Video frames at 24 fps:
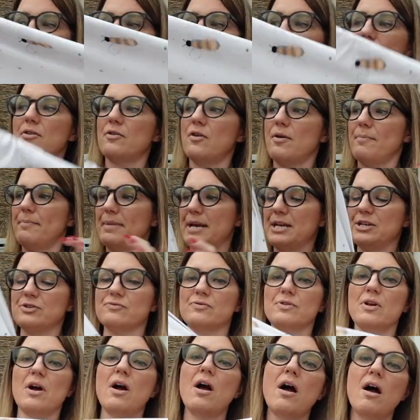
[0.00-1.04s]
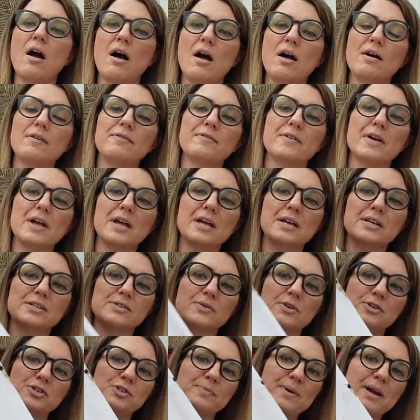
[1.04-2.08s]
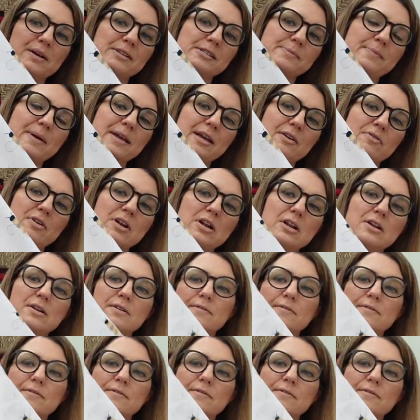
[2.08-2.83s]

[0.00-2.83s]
I think I've got 1.5 meters, so I should be able to make her a